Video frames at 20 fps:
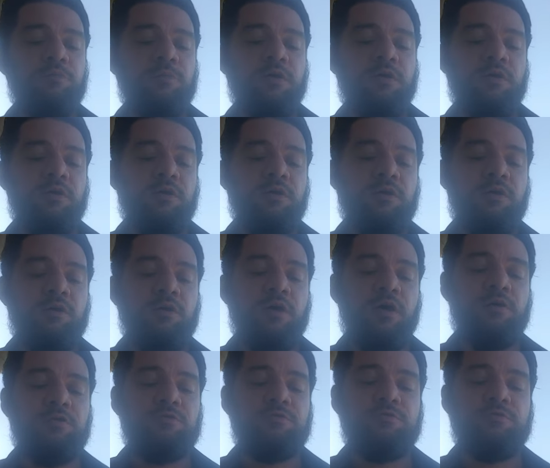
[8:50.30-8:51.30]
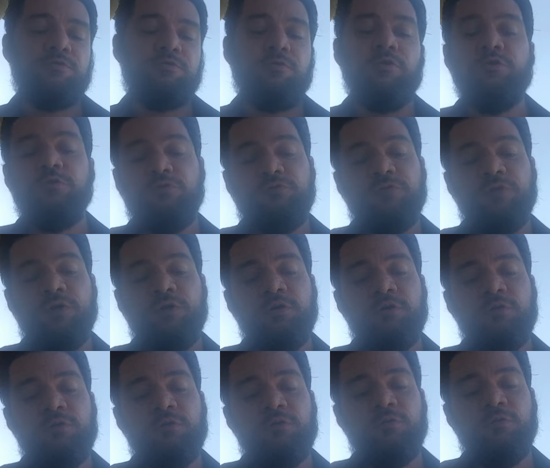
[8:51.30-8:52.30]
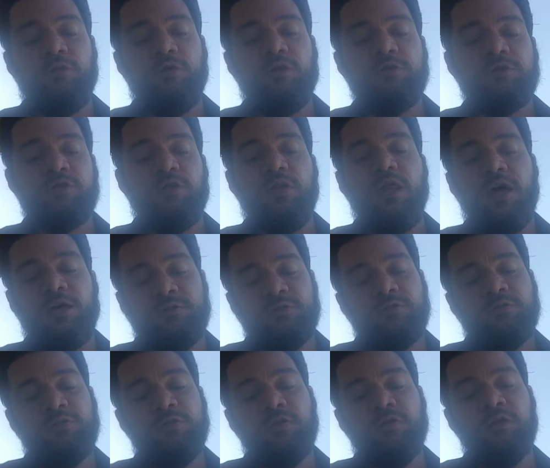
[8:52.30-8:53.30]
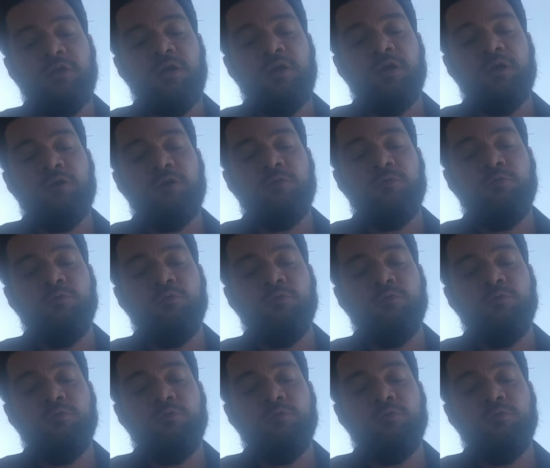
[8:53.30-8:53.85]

me that surfing was less than they